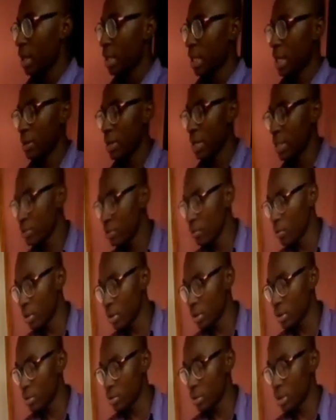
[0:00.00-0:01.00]
Now let's go
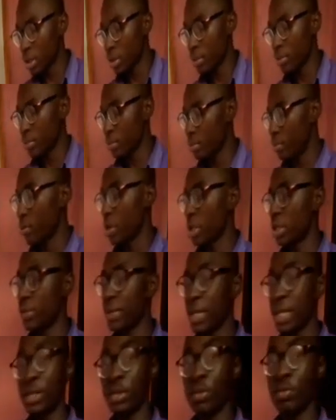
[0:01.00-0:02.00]
on to
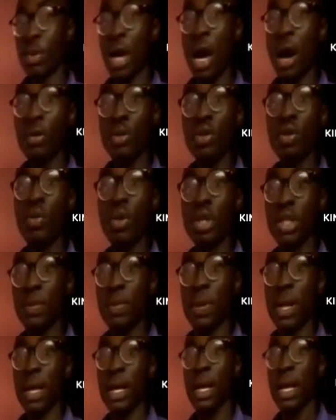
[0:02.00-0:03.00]
multiplication. How do you
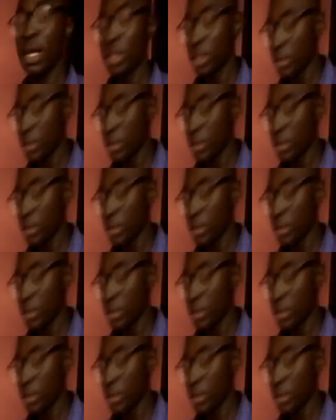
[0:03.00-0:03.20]
multiply?